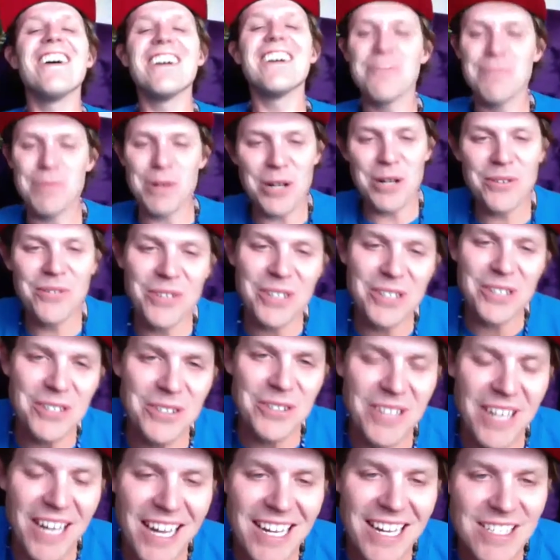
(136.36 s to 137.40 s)
Perfect,
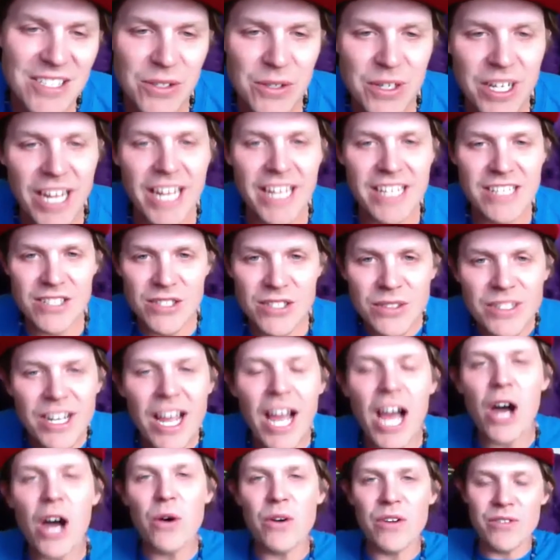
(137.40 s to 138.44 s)
you guys. Okay, so
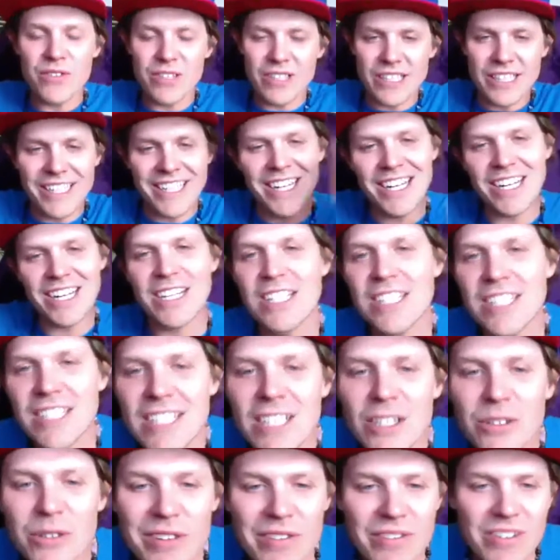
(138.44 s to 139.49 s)
now we've cleared,
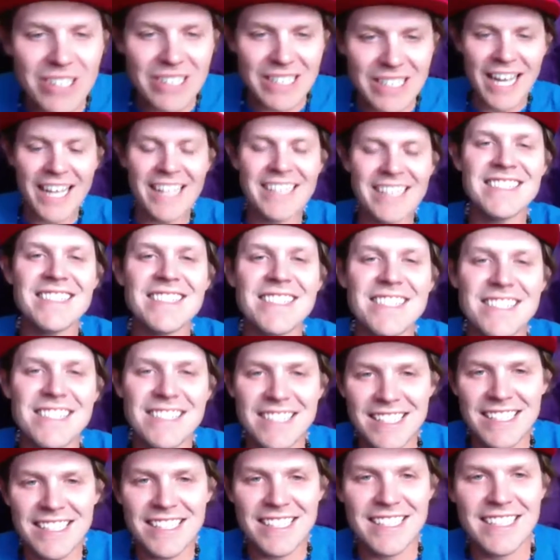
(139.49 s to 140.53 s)
we've cleansed,
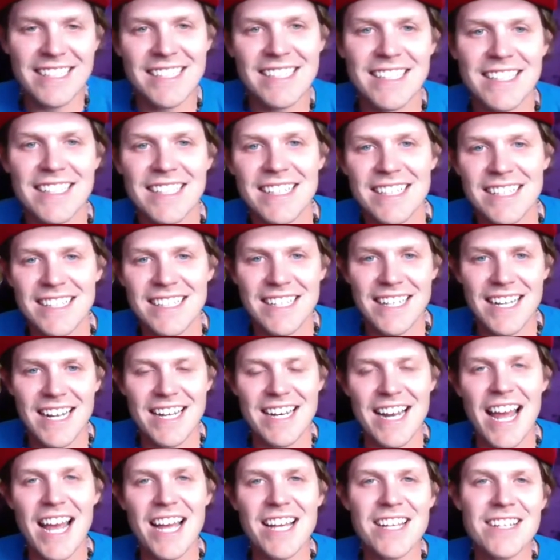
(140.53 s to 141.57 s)
and
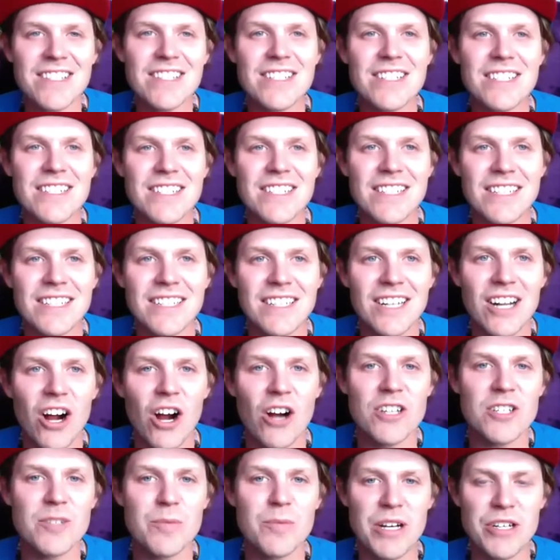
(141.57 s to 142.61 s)
as
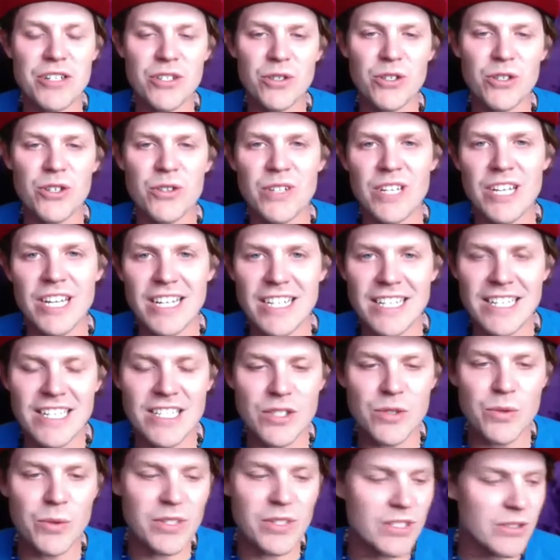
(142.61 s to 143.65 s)
our special
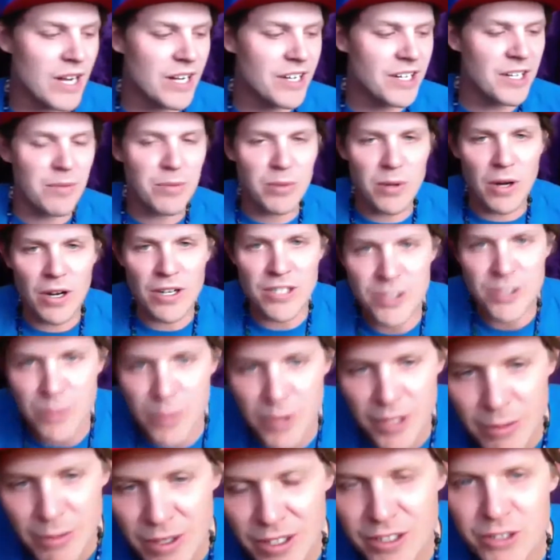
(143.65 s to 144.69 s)
uniqueness with Serenity Project,
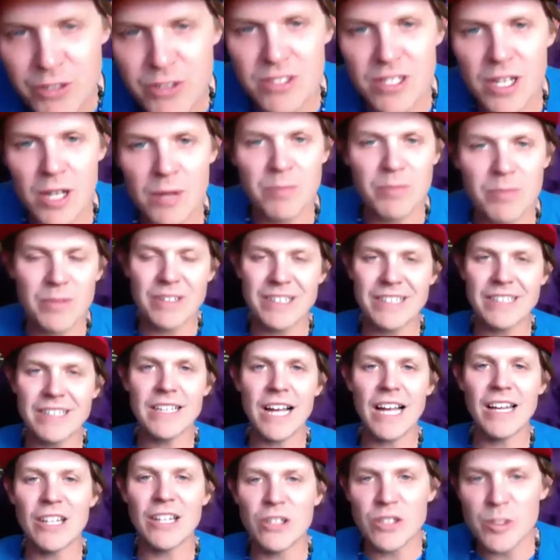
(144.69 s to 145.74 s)
we want to do something
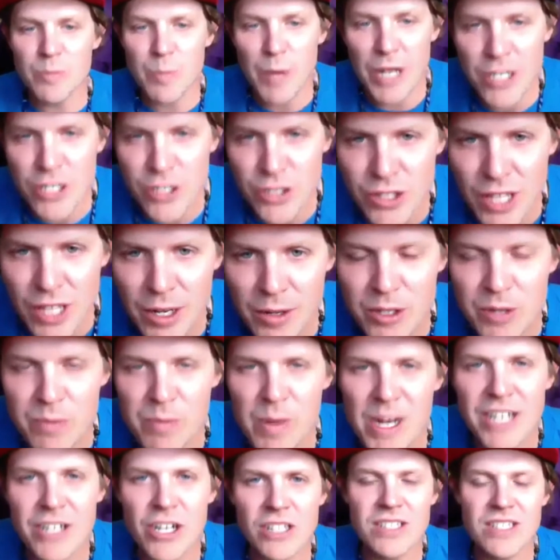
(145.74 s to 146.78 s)
a little special that you
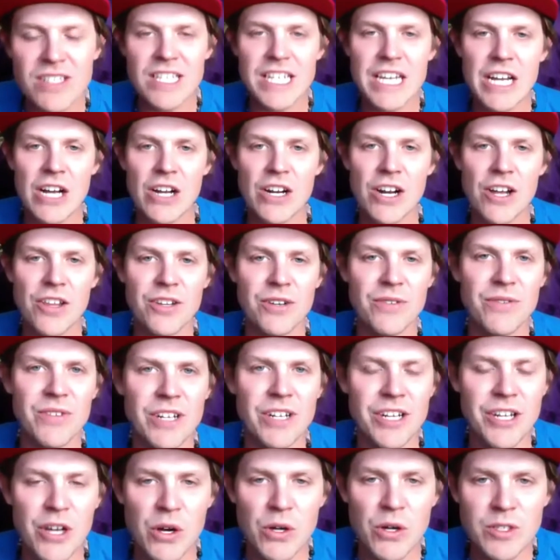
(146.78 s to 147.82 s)
might not see on other
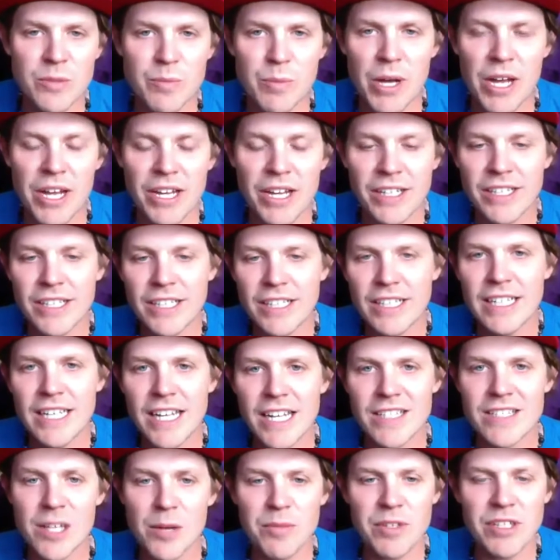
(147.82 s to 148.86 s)
videos, but
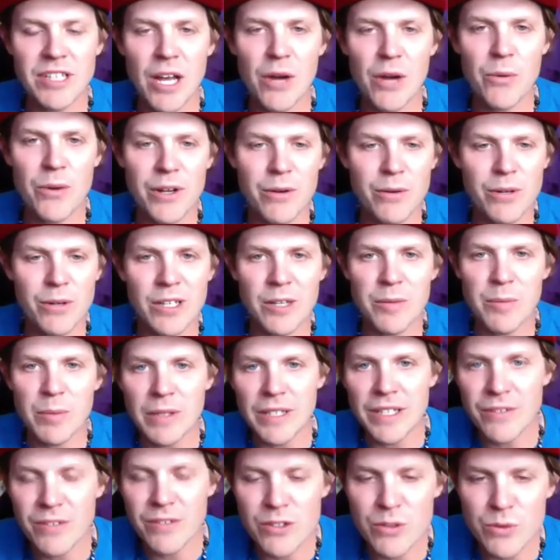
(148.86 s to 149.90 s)
it's something that we really
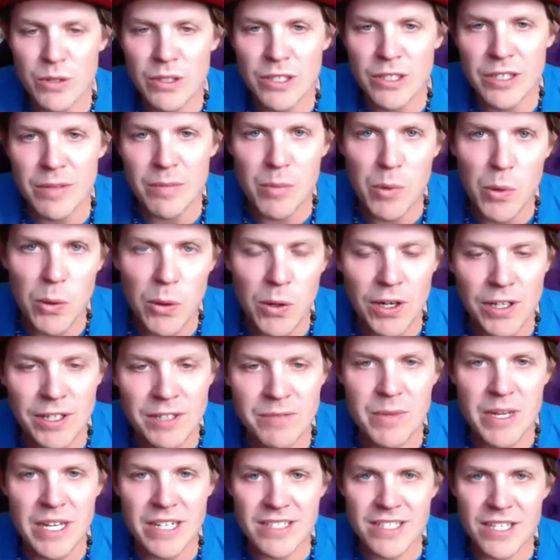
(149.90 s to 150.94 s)
believe is really important and
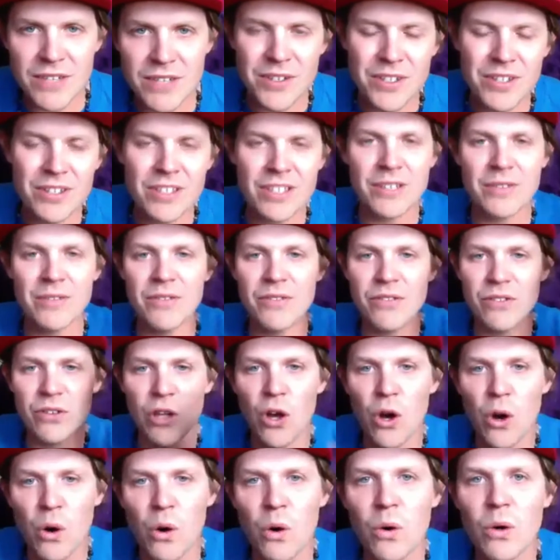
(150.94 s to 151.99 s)
makes everything
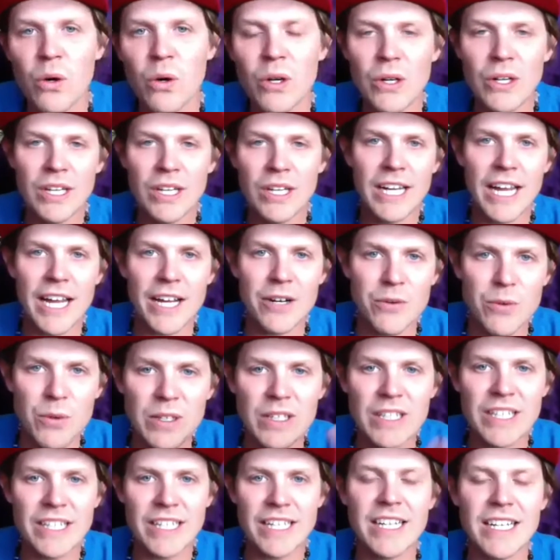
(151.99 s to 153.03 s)
flow and
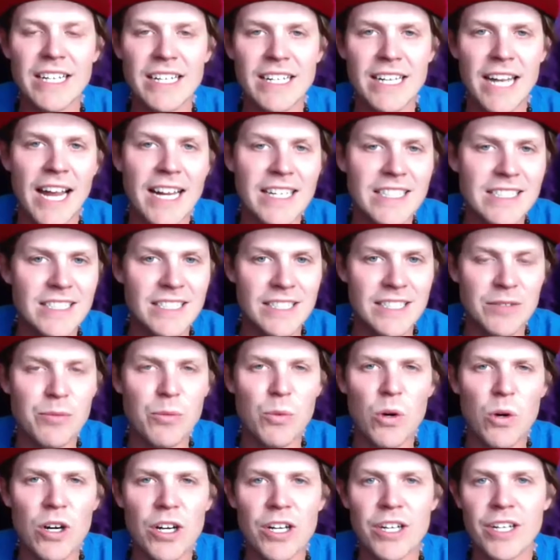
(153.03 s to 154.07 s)
really connect and
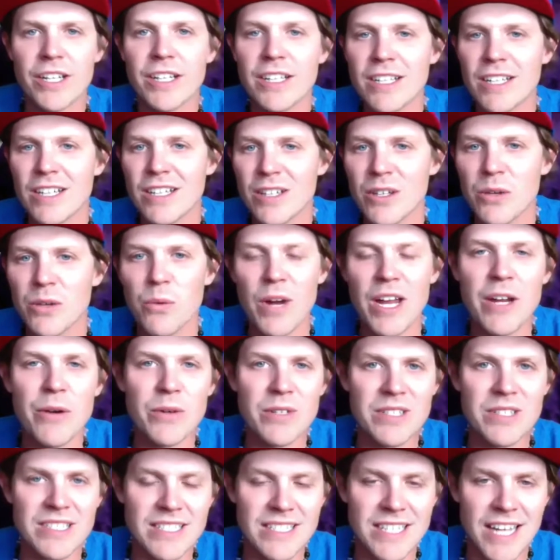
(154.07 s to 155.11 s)
work the way it
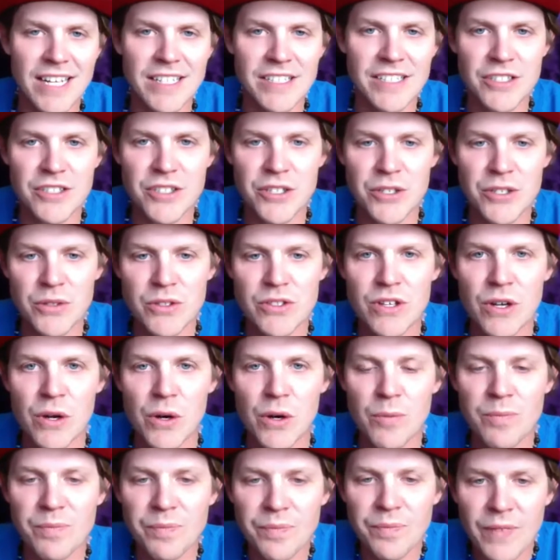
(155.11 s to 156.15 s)
was intended to.
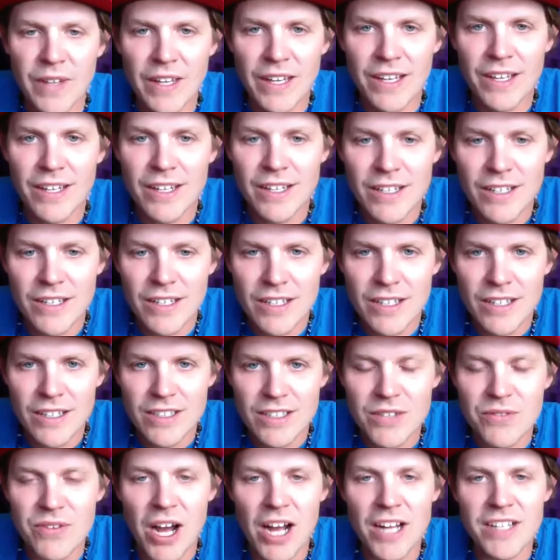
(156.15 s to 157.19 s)
So,
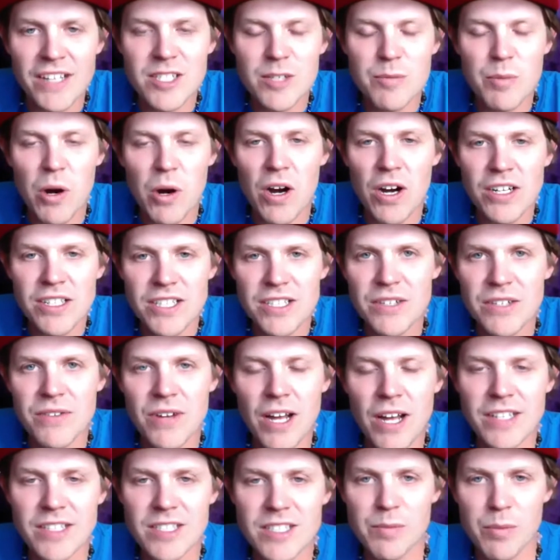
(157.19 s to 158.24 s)
divine spark to
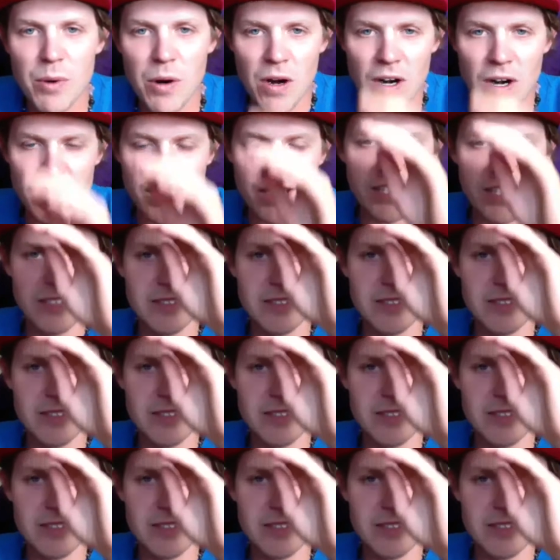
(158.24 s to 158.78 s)
divine spark.